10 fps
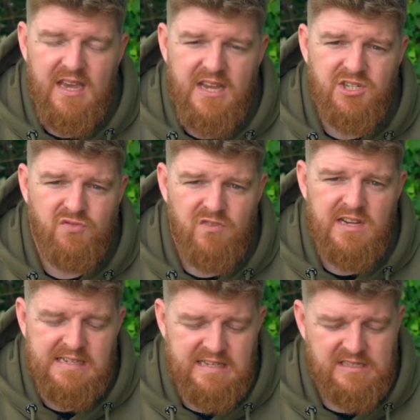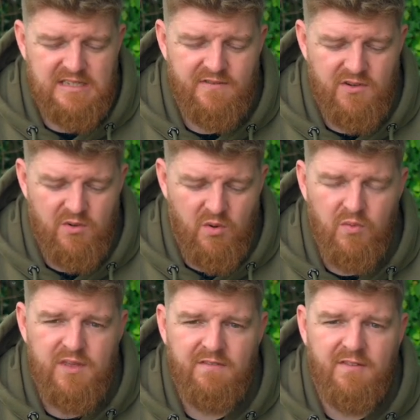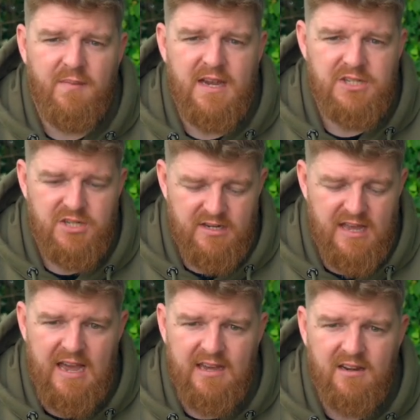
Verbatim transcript: it just really does give you all the information at a